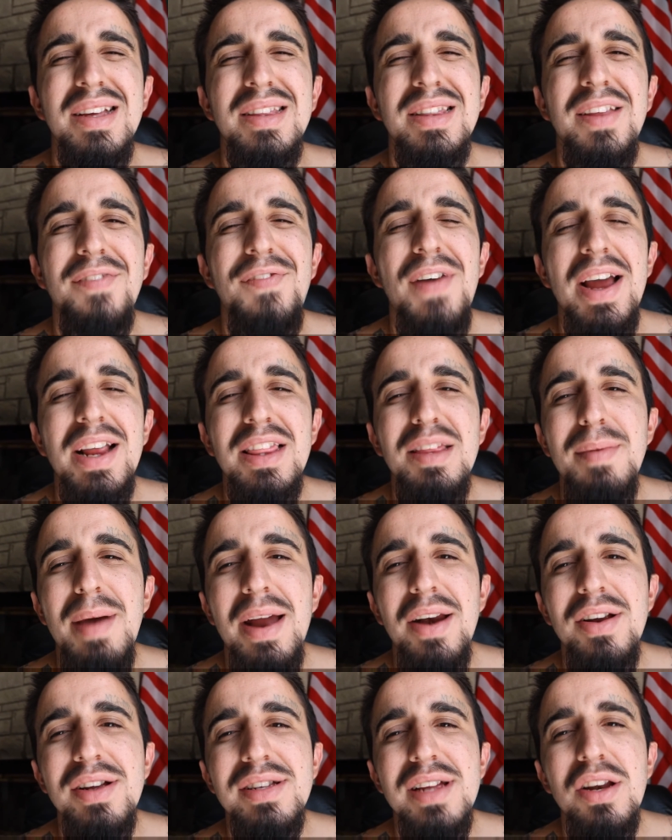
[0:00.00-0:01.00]
the fact of the
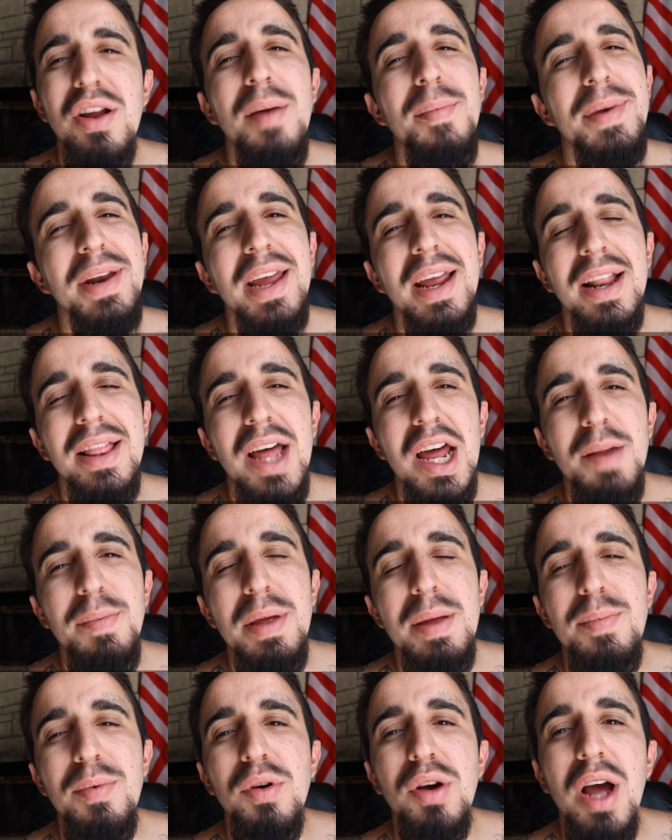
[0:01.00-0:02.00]
matter is, I know I'm going to get a lot of
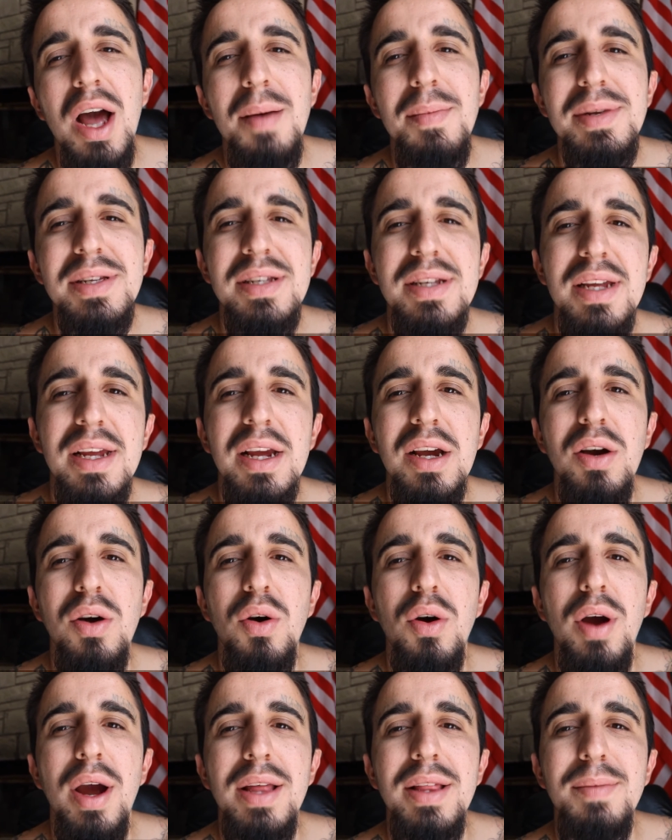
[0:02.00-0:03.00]
people commenting
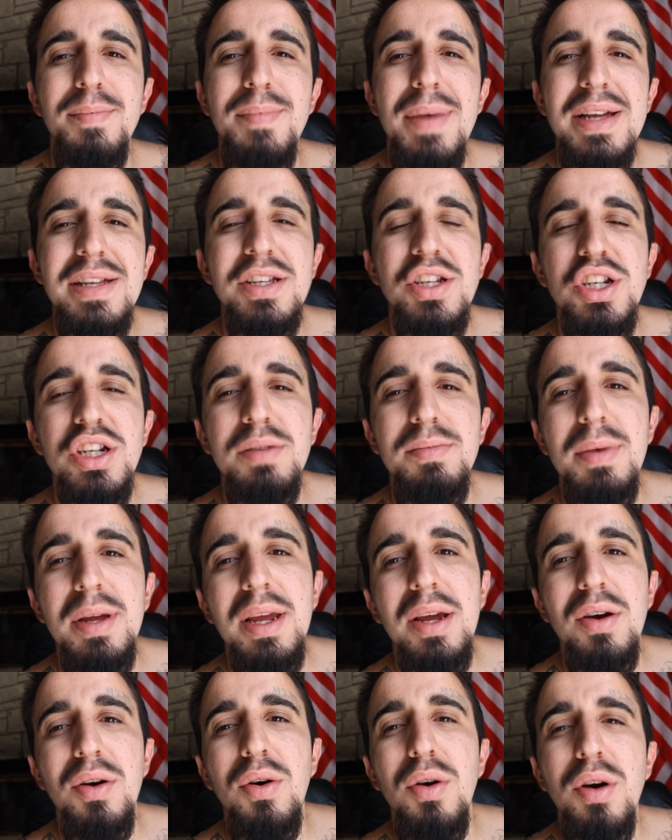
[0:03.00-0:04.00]
or messaging
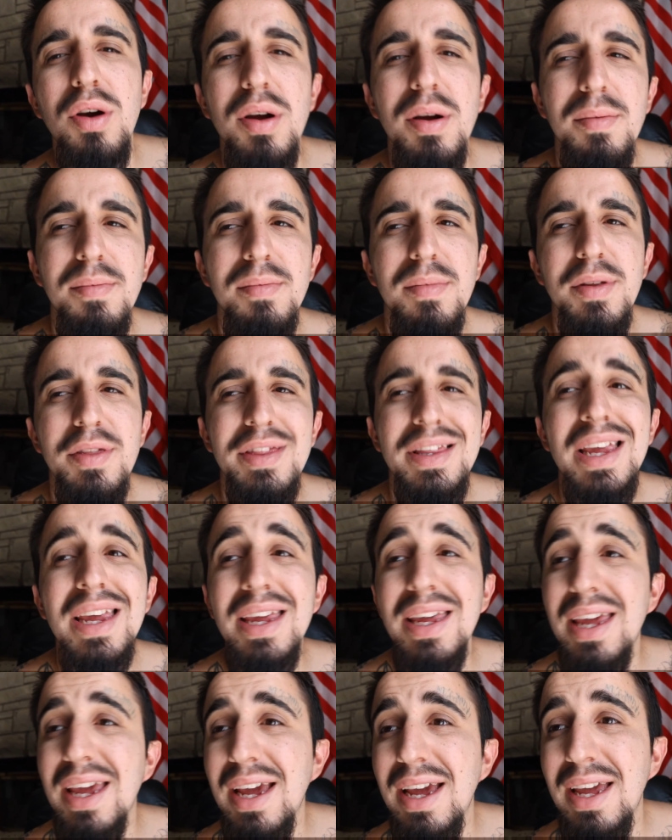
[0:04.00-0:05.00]
me or
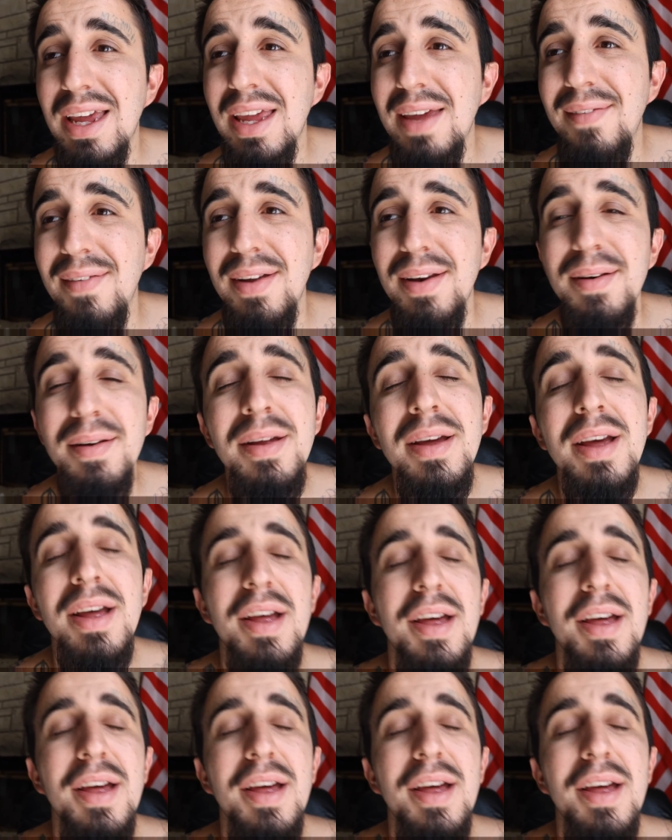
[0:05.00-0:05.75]
thinking even